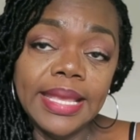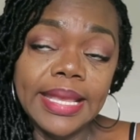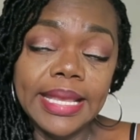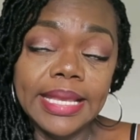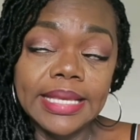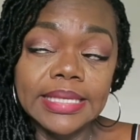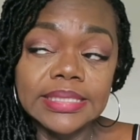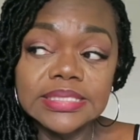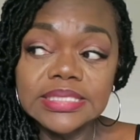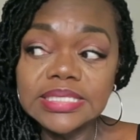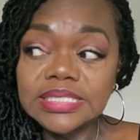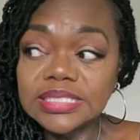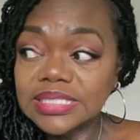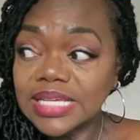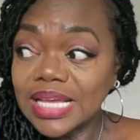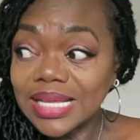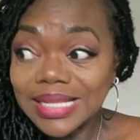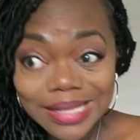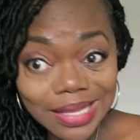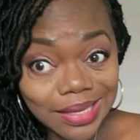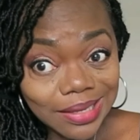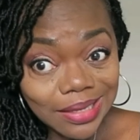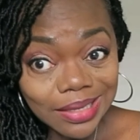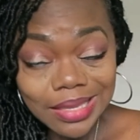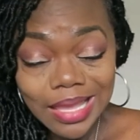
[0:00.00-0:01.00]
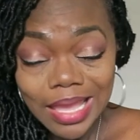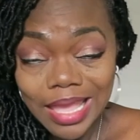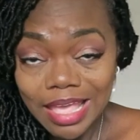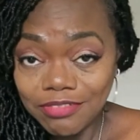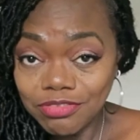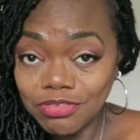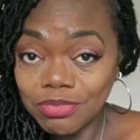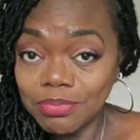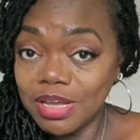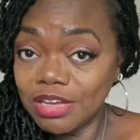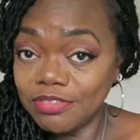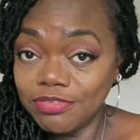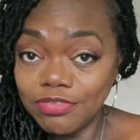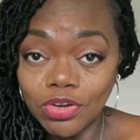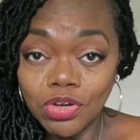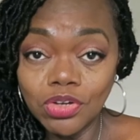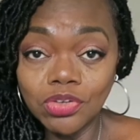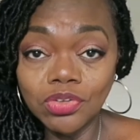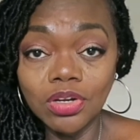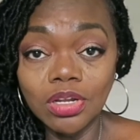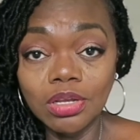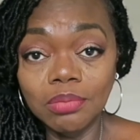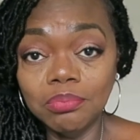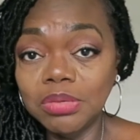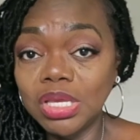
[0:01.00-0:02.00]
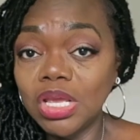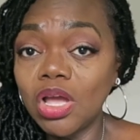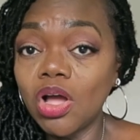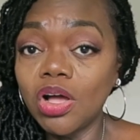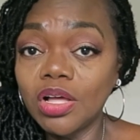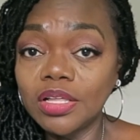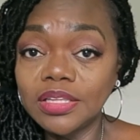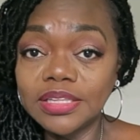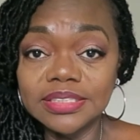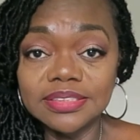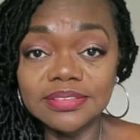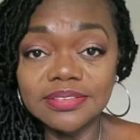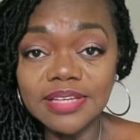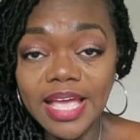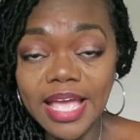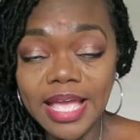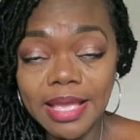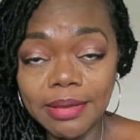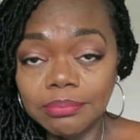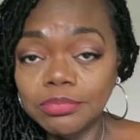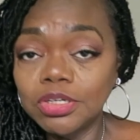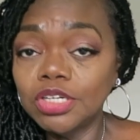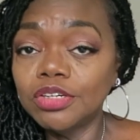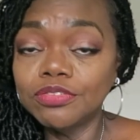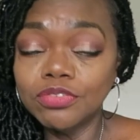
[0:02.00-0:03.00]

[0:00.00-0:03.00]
And since I like having my phone on me all the time,